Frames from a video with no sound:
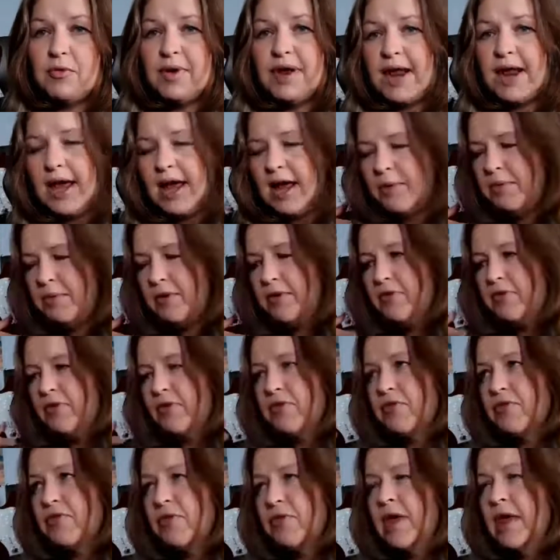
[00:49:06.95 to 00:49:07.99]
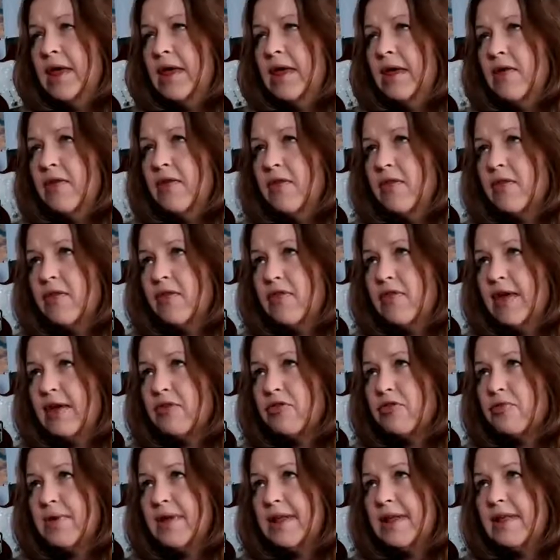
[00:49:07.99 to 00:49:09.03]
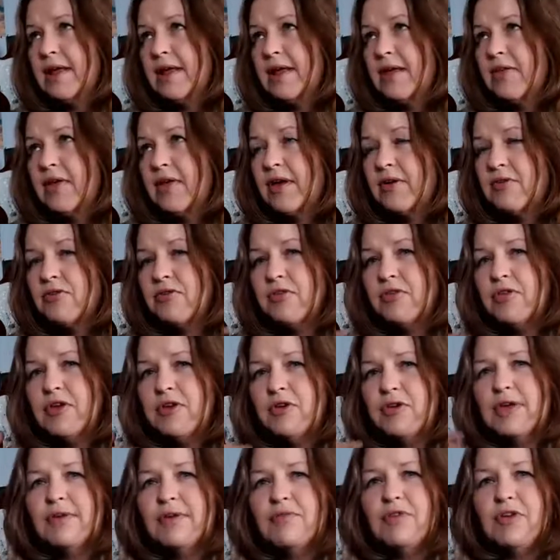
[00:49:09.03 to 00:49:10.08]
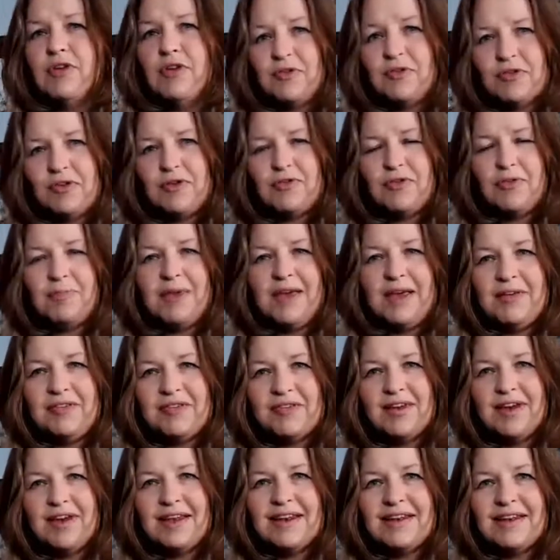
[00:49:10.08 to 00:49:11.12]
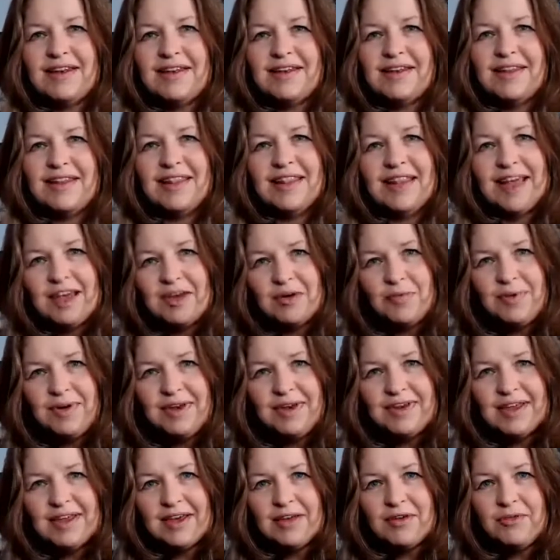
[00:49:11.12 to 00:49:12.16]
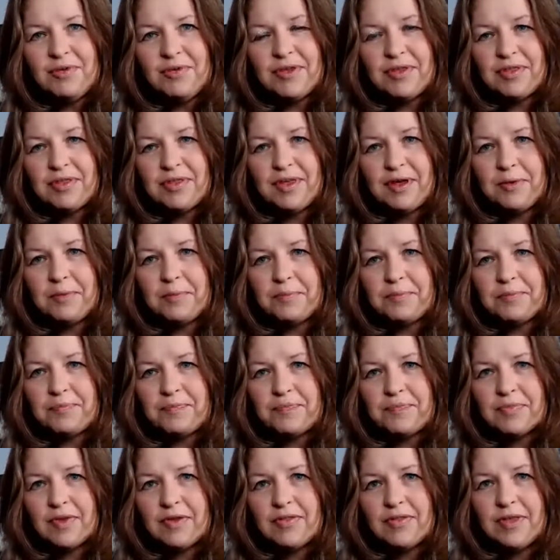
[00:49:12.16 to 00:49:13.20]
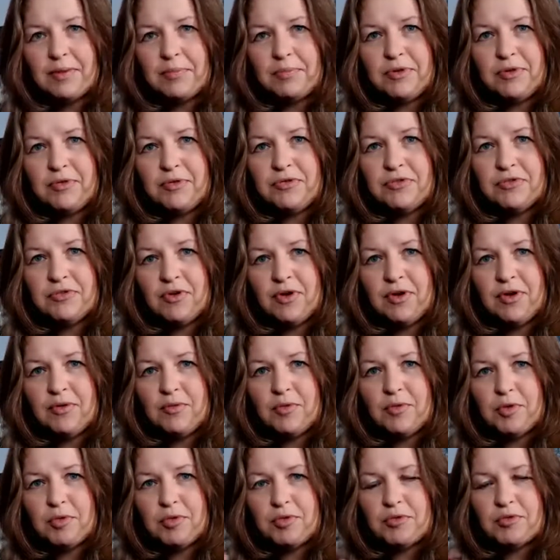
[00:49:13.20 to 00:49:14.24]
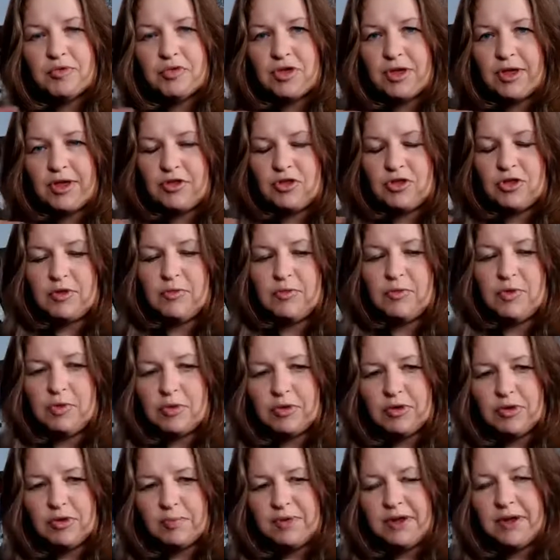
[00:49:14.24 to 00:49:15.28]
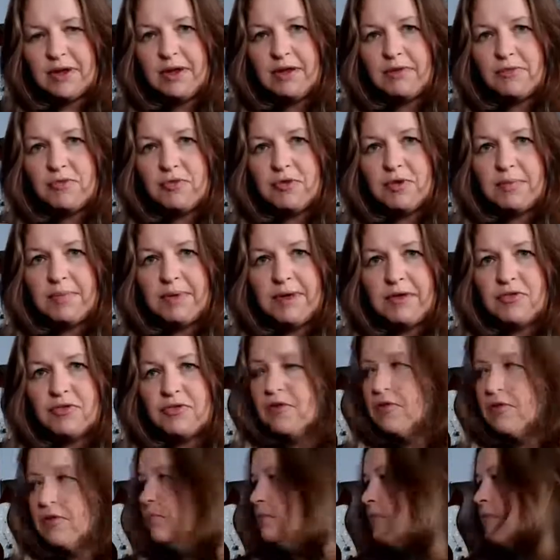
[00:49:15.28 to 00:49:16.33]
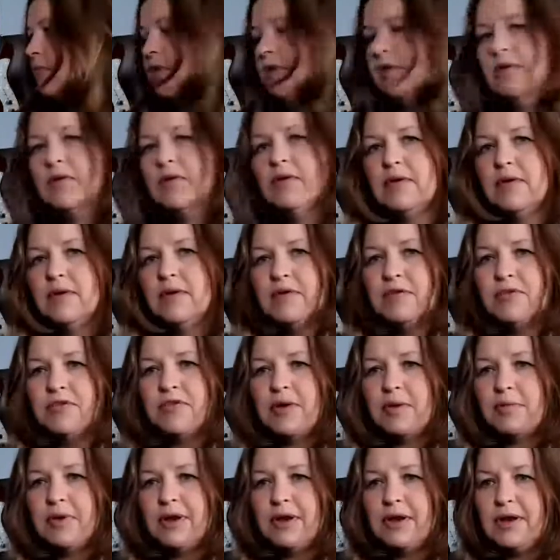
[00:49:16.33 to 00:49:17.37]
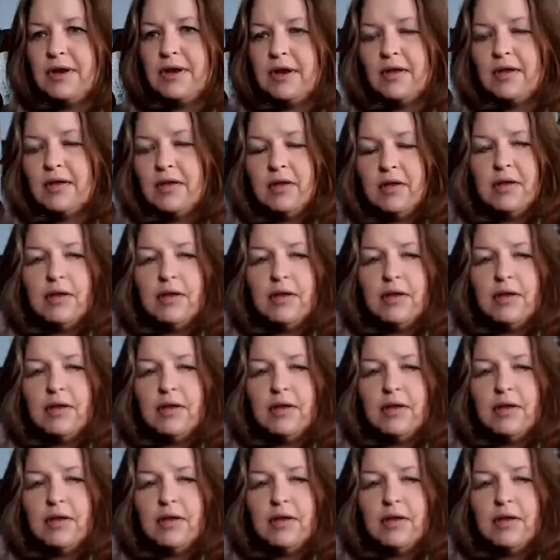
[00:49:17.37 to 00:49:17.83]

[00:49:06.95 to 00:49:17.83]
What happens is that's written like that so that you're giving yourself a bass line, like we did with that blues song where we were changing what we were picking for a bass note. Same idea.